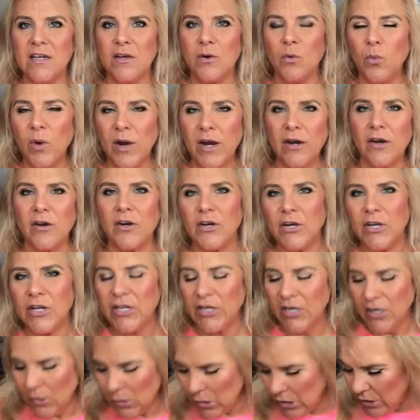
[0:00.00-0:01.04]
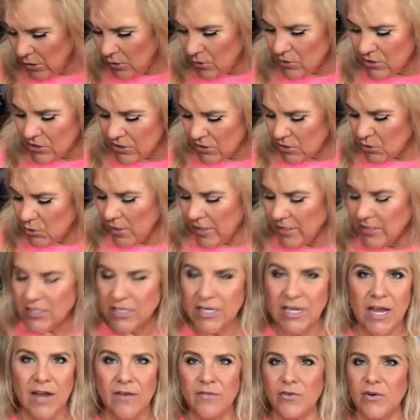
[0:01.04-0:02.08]
where you're just trying to
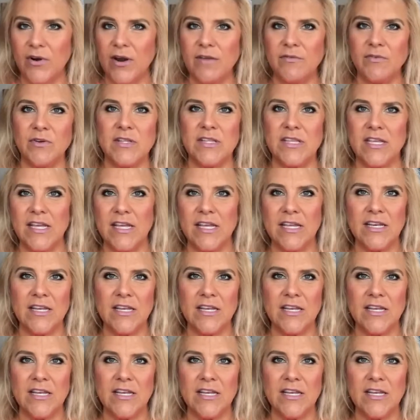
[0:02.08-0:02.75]
cover everything,